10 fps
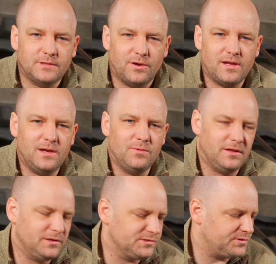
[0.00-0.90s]
Okay,
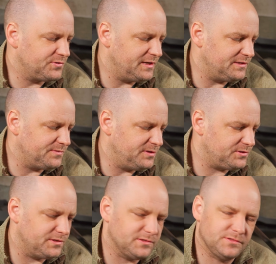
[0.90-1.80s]
well, here's the
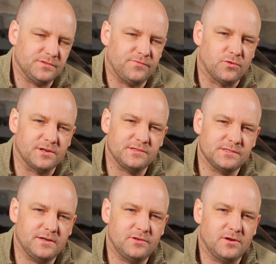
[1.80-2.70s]
transmission. This is a
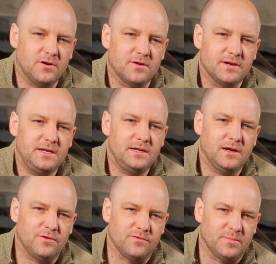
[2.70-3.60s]
47RE
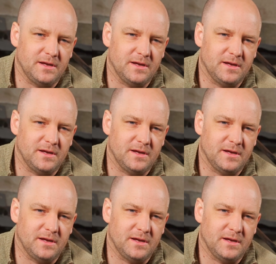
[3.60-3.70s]
out of my